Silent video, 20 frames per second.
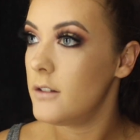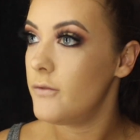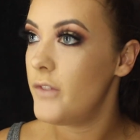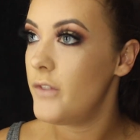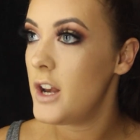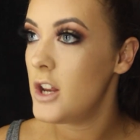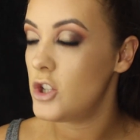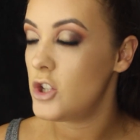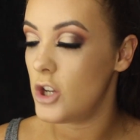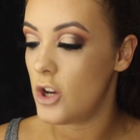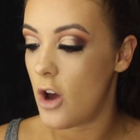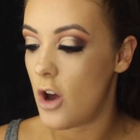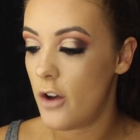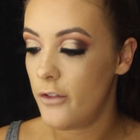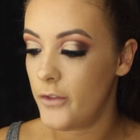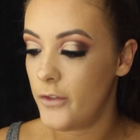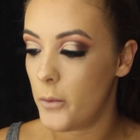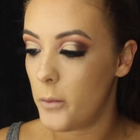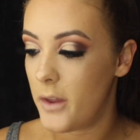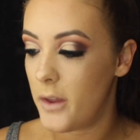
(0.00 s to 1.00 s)
Finishing
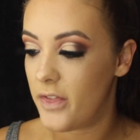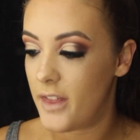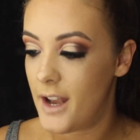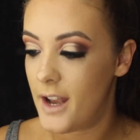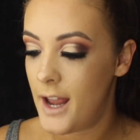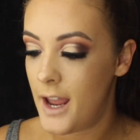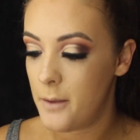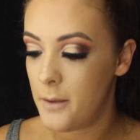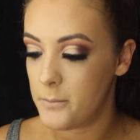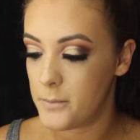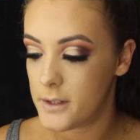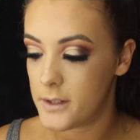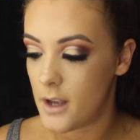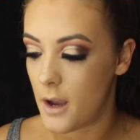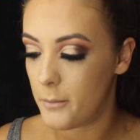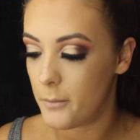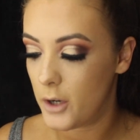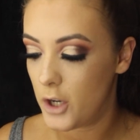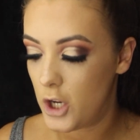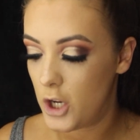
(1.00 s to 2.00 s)
off with the lips,
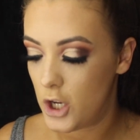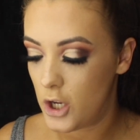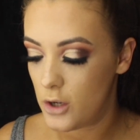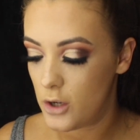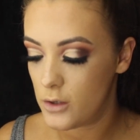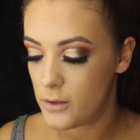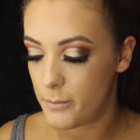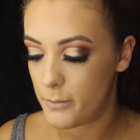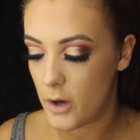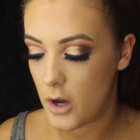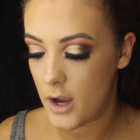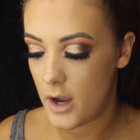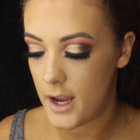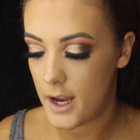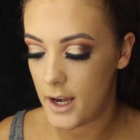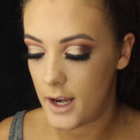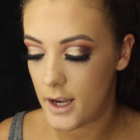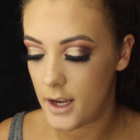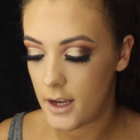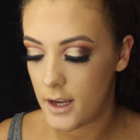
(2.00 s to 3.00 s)
I'm going to use
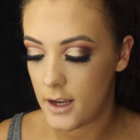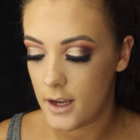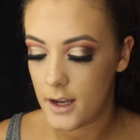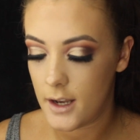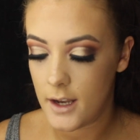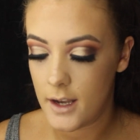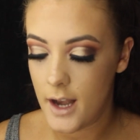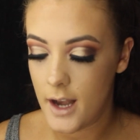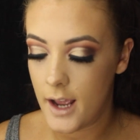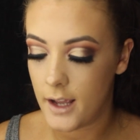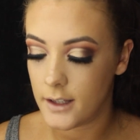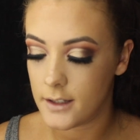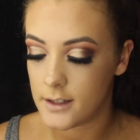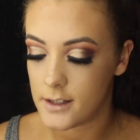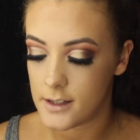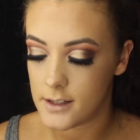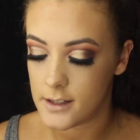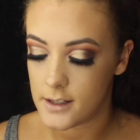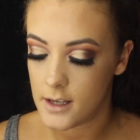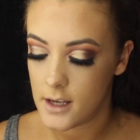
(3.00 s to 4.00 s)
my
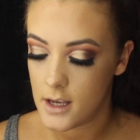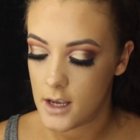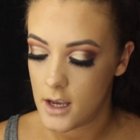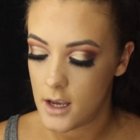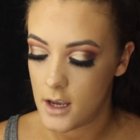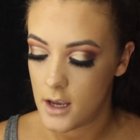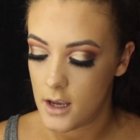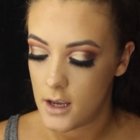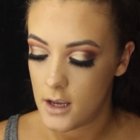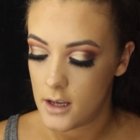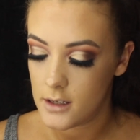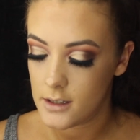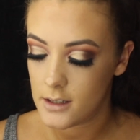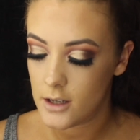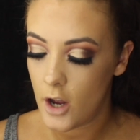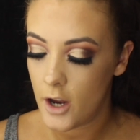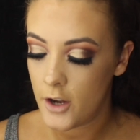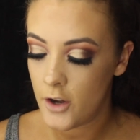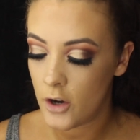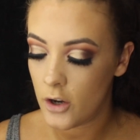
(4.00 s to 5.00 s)
NYX
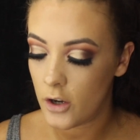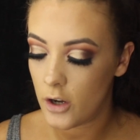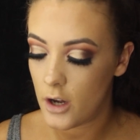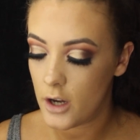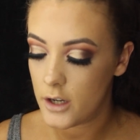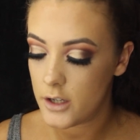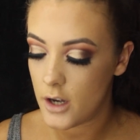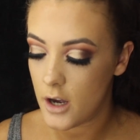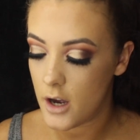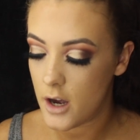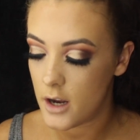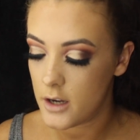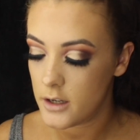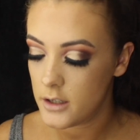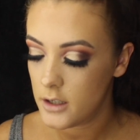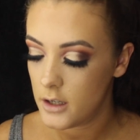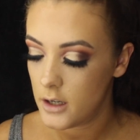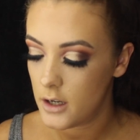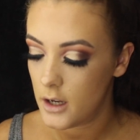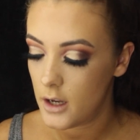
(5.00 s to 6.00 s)
Slide On Glide On